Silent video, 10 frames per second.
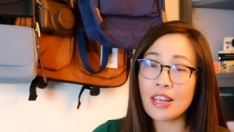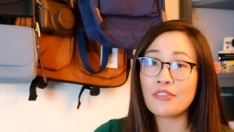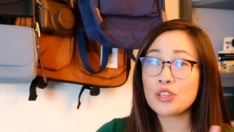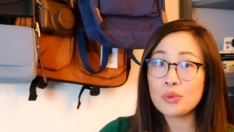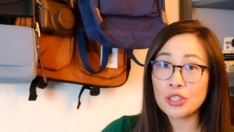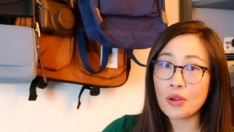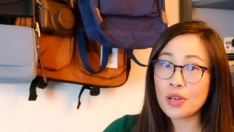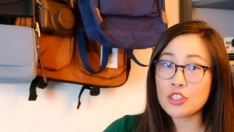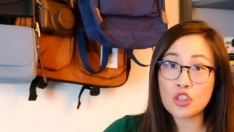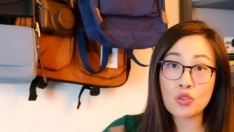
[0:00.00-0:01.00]
And if you would
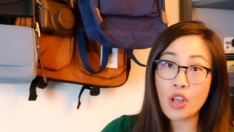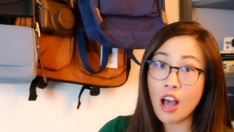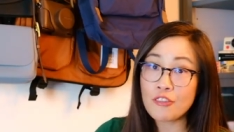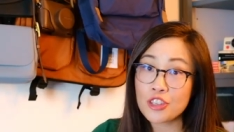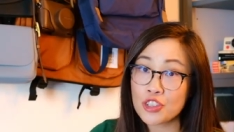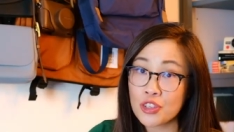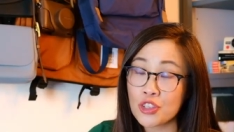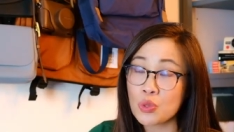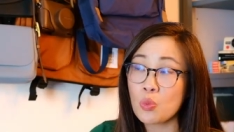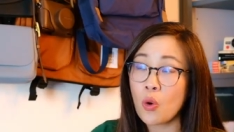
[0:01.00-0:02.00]
notice, those
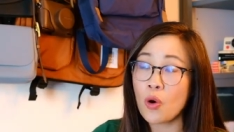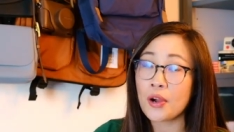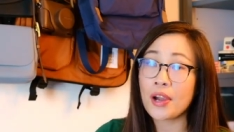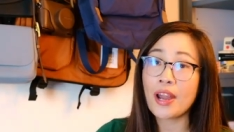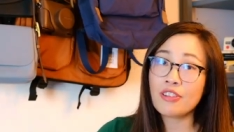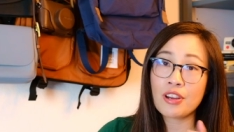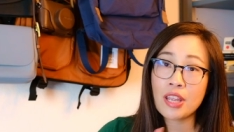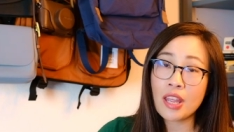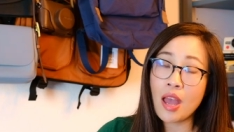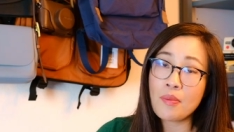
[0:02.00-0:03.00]
officers wore
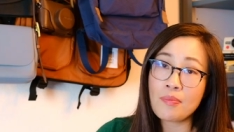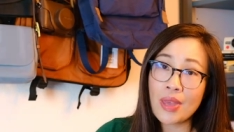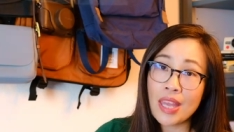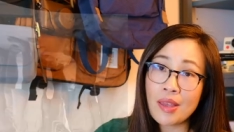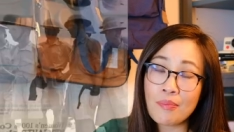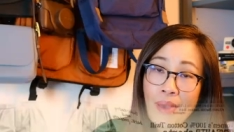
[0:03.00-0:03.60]
very big,